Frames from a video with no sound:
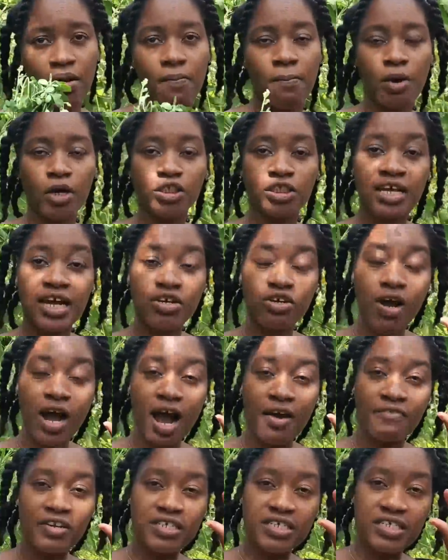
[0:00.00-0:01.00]
But then you
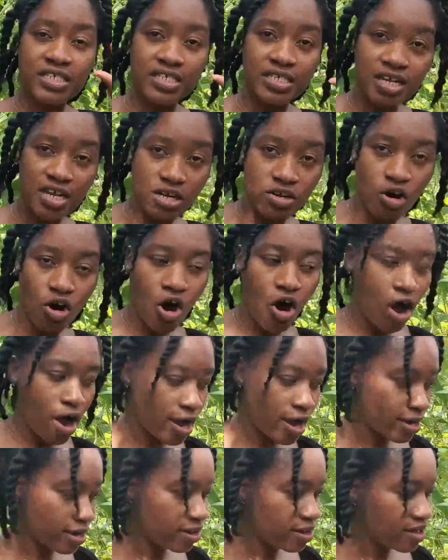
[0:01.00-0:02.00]
have the seed
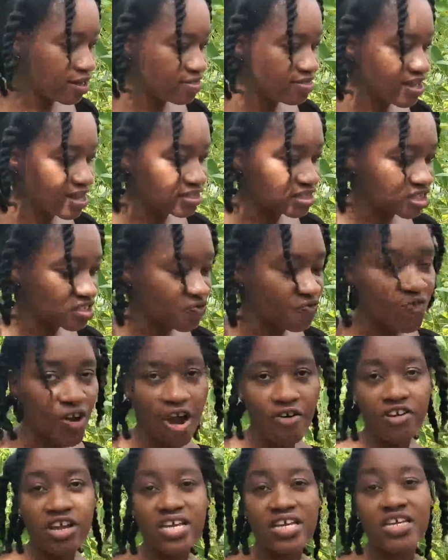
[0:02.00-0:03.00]
oil that is
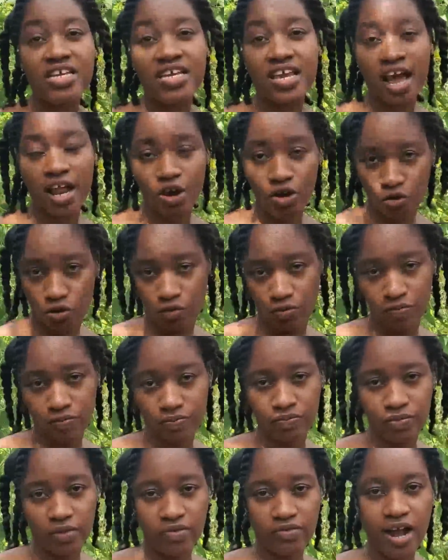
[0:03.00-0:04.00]
very yellow,
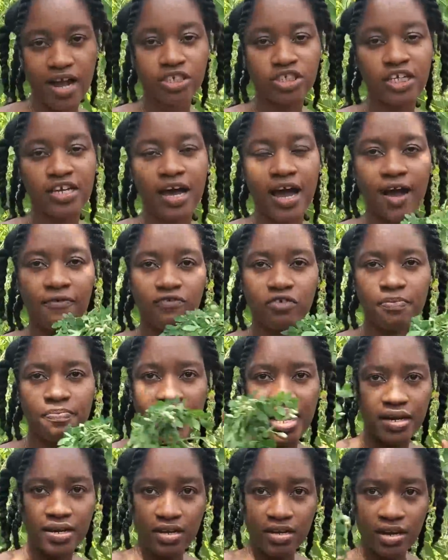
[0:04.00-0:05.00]
right? So you have
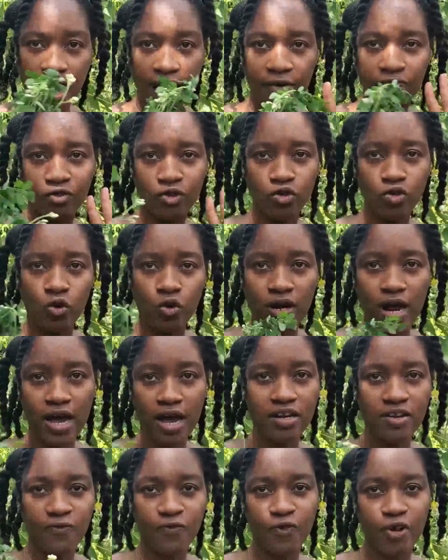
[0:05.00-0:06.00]
to know that
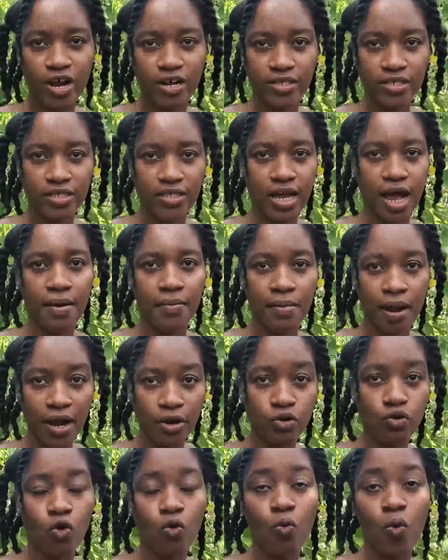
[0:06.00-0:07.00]
difference and
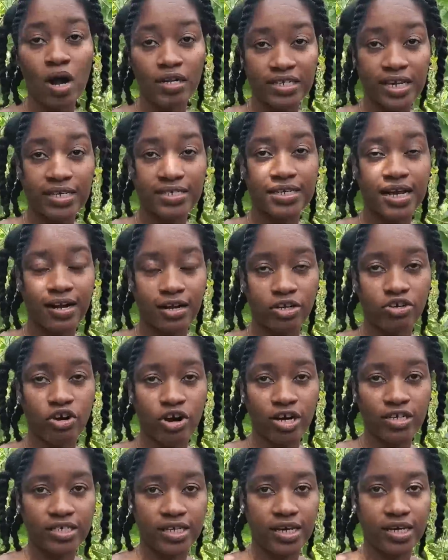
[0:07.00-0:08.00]
know what exactly you
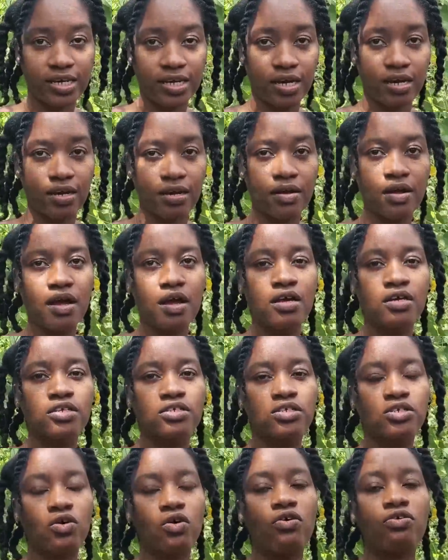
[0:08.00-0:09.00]
are taking.
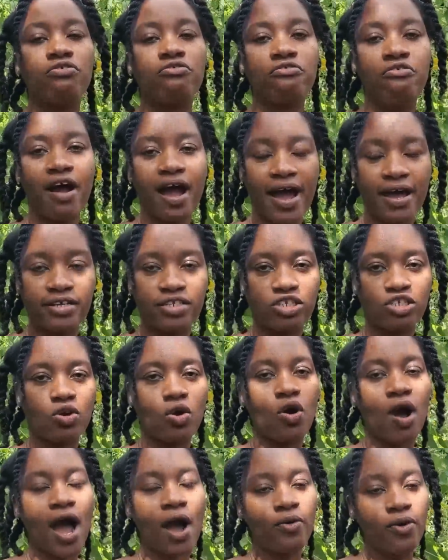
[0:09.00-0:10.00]
So right.
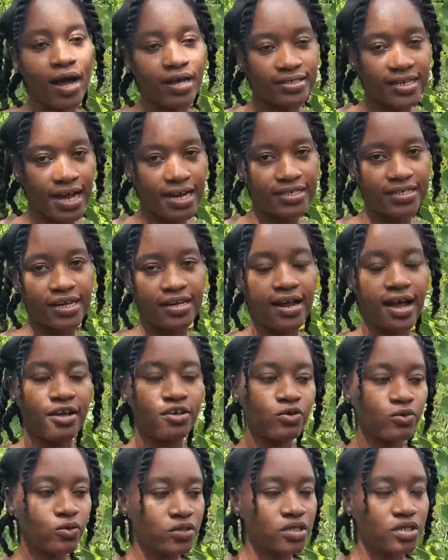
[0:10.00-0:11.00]
So as I said, I
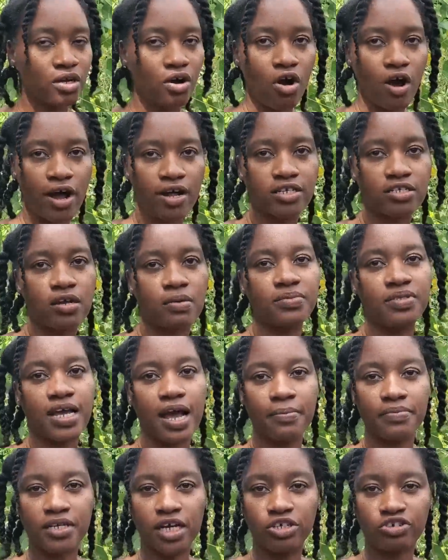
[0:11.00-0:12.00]
use the oil.
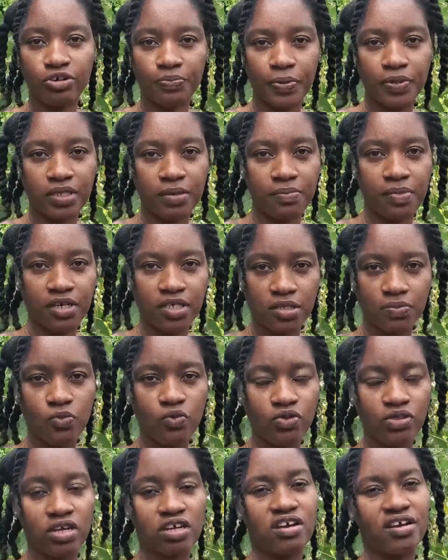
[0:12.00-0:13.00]
Sometimes I drip it in my smoothie.